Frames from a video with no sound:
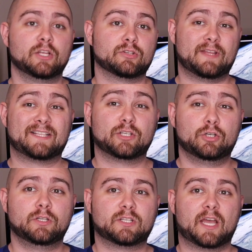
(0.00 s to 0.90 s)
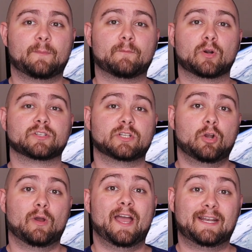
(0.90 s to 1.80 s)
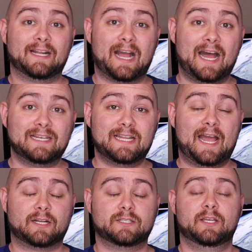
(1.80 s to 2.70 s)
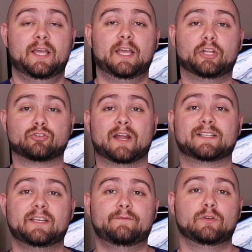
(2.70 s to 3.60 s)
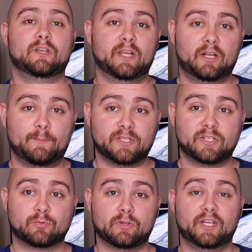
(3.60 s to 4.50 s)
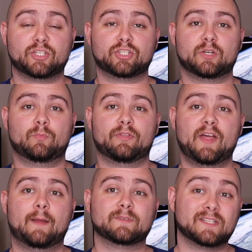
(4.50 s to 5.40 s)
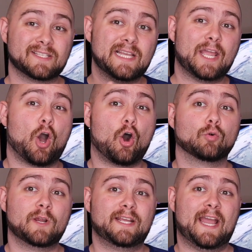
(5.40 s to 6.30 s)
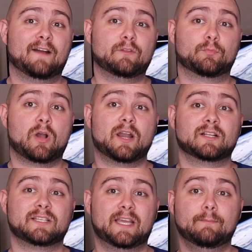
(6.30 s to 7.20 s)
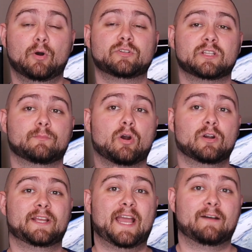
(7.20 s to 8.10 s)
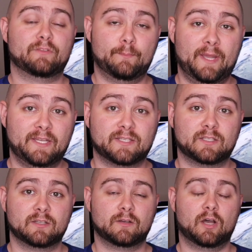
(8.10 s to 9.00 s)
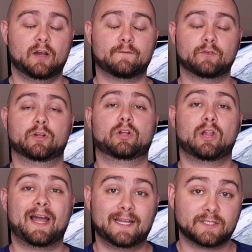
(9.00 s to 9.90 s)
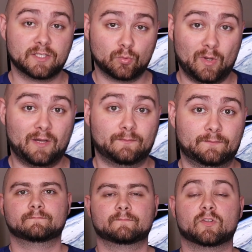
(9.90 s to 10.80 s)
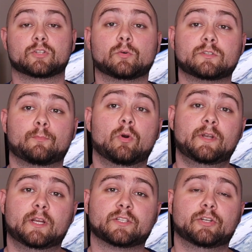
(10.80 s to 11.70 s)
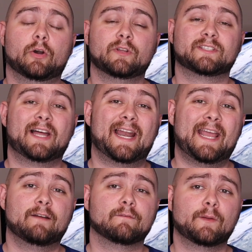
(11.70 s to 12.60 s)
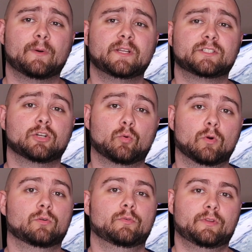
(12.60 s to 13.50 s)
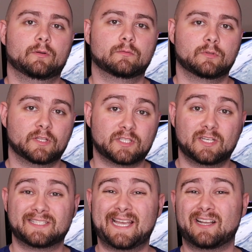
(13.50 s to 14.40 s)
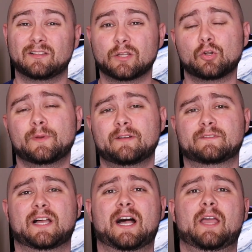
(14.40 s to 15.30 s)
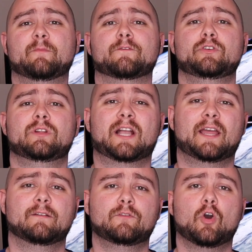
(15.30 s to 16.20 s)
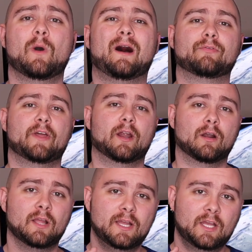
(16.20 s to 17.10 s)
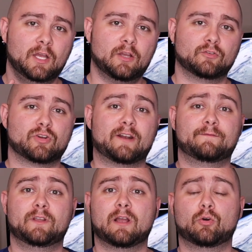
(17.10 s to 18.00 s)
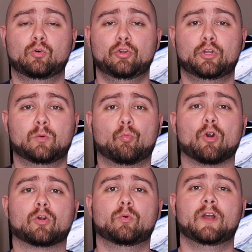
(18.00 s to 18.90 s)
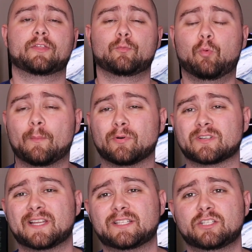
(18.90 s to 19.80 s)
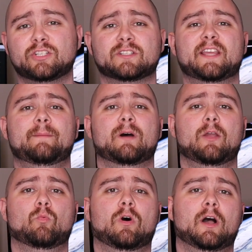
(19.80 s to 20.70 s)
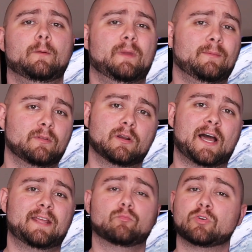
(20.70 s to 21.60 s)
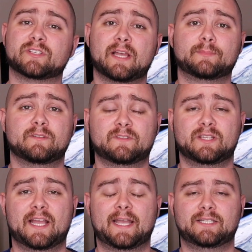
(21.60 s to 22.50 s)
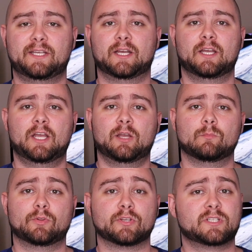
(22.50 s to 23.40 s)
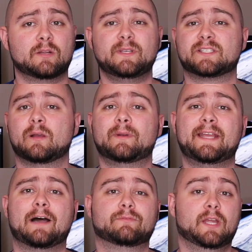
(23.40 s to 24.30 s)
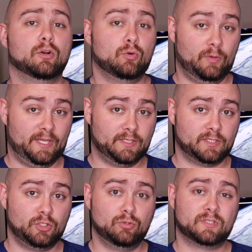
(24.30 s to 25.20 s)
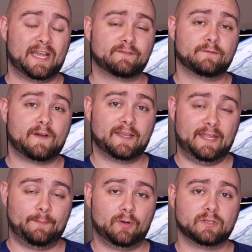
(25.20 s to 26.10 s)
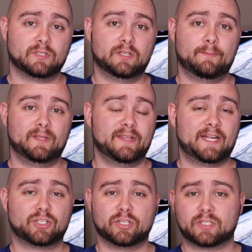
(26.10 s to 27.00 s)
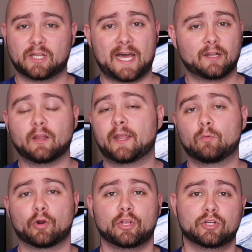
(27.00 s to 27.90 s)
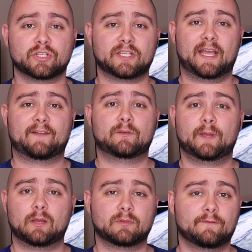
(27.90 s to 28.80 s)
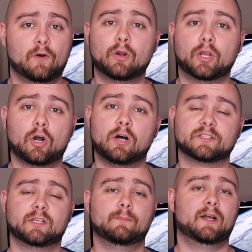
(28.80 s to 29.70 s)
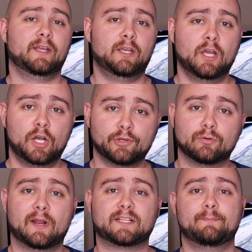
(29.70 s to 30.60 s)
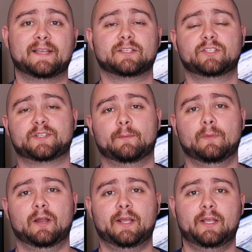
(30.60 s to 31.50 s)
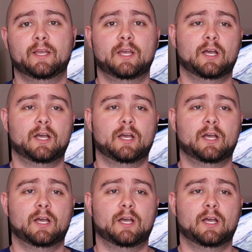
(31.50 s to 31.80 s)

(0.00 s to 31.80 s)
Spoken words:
So that's a good type of person to go ahead and contact and try to see if you can get a business relationship with them, since they already have the product and most of them already have the base for their clients as well. So what's important here to note is not everybody's going to work with you. It's going to take a little bit of time for you to kind of go out there, try to figure out who you can work with, what percentages they might want. Maybe they're not even receptive to the idea, but there's going to be somebody out there who is. You just have to find that person, and that's just a lot of legwork. You're just going to have to pick up the phone and call somebody, direct message somebody,